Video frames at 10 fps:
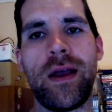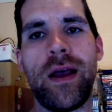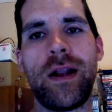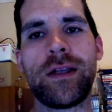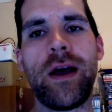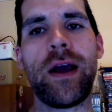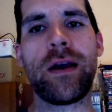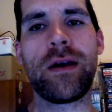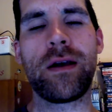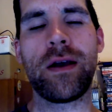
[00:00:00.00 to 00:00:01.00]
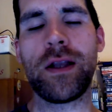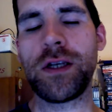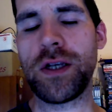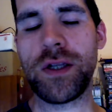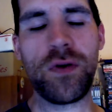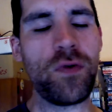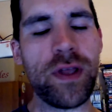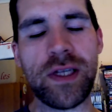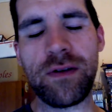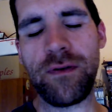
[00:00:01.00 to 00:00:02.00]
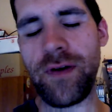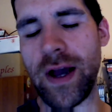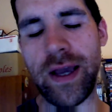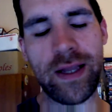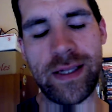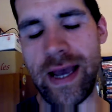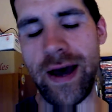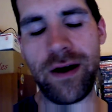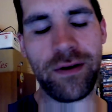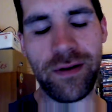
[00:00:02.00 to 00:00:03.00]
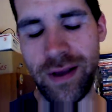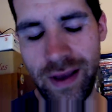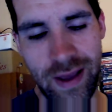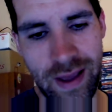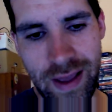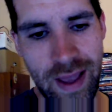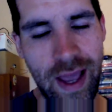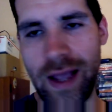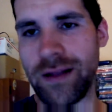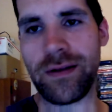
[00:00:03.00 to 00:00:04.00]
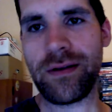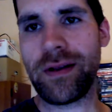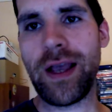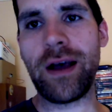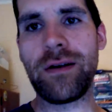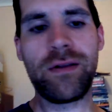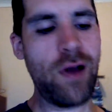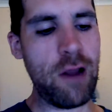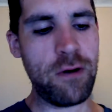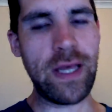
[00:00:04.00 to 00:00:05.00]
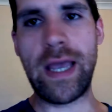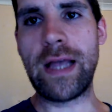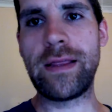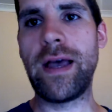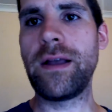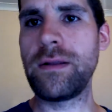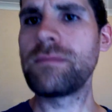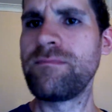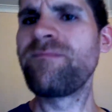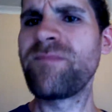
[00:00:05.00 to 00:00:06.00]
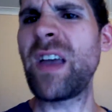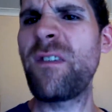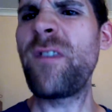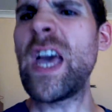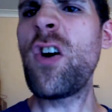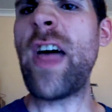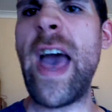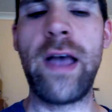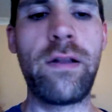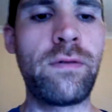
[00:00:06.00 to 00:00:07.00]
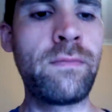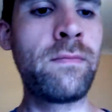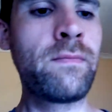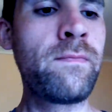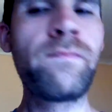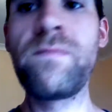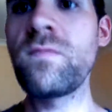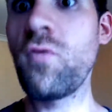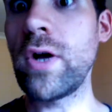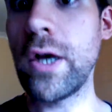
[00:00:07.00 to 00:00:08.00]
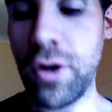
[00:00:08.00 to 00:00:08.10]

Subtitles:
And he's like, it's just all this fucking doubt. And yeah, I really get that. I feel that. Really